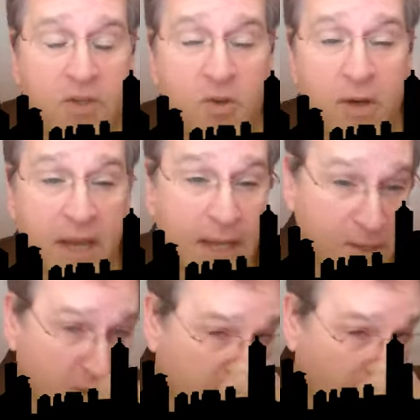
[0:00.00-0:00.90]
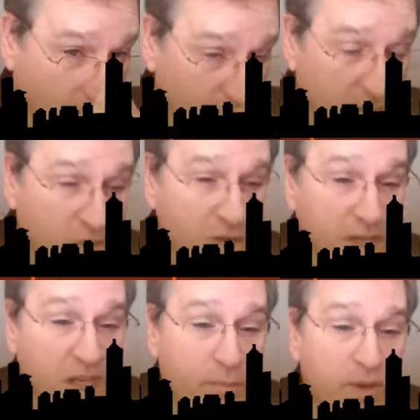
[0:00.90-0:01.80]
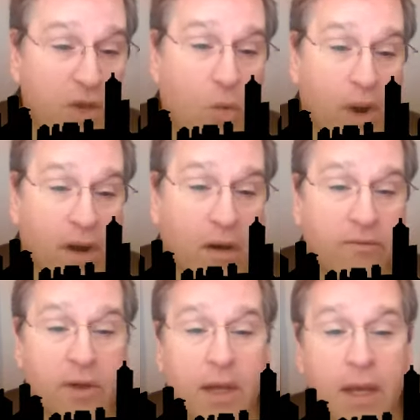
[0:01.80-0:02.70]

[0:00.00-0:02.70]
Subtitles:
So again, just something that you need to be aware of.